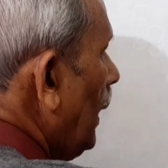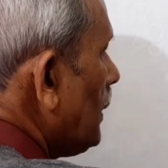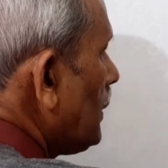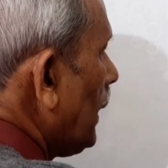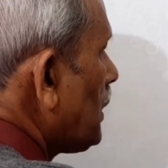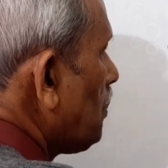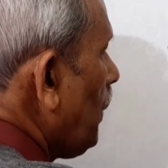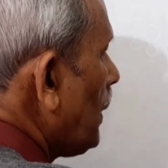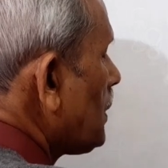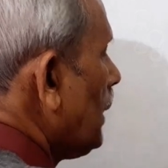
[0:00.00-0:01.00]
6
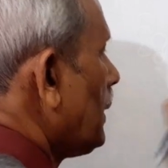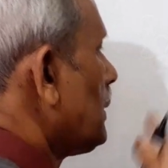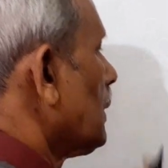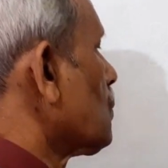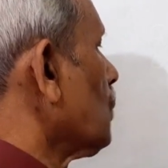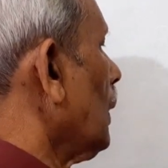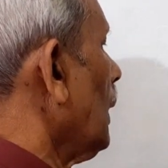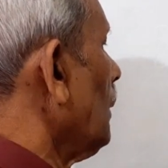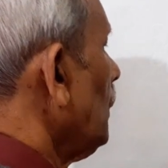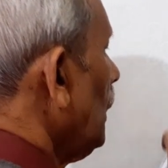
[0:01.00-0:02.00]
plus 6 is
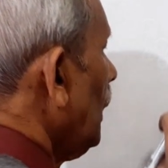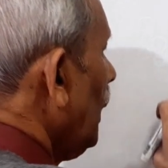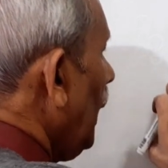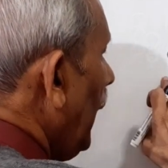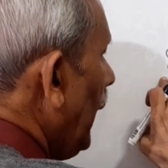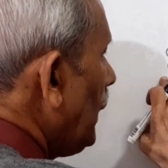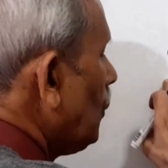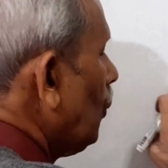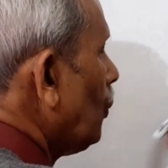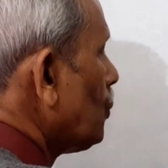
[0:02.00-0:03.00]
12. 8
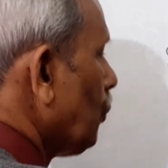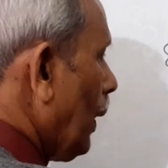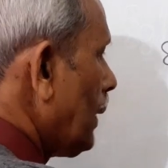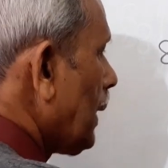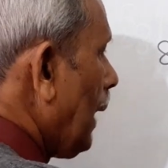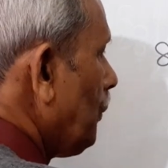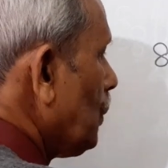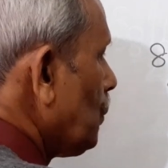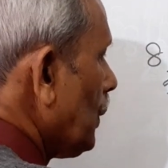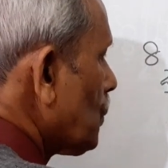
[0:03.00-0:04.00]
goes 1 time
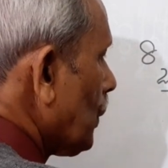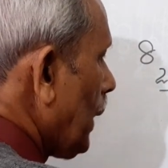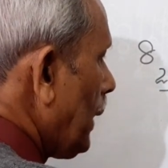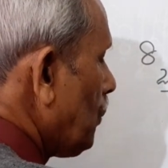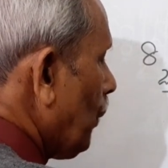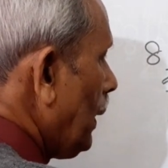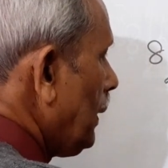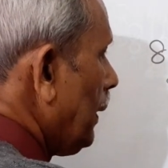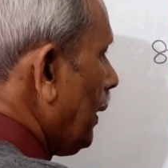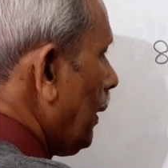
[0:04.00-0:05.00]
into it, so write 1
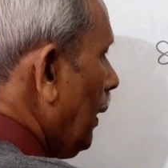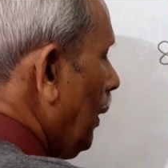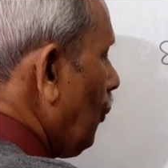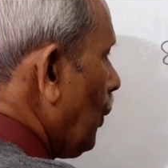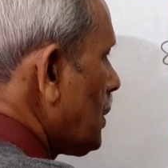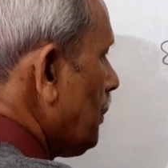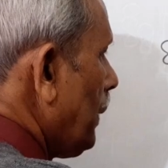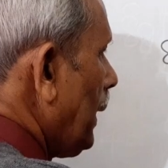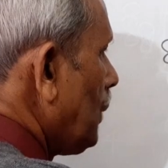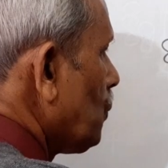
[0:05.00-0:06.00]
here. What's
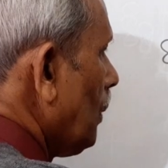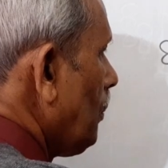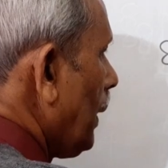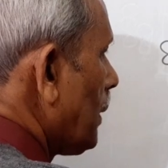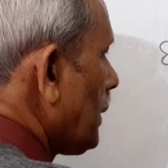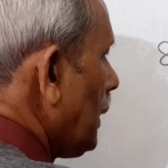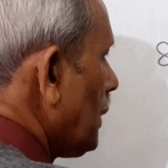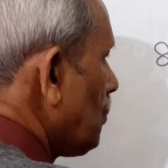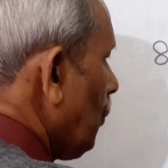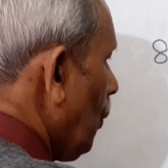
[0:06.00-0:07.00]
remaining? 12 minus 8
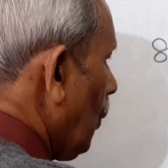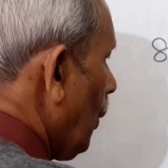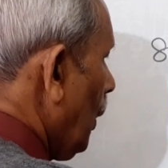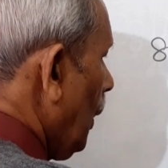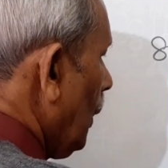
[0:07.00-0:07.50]
is 4.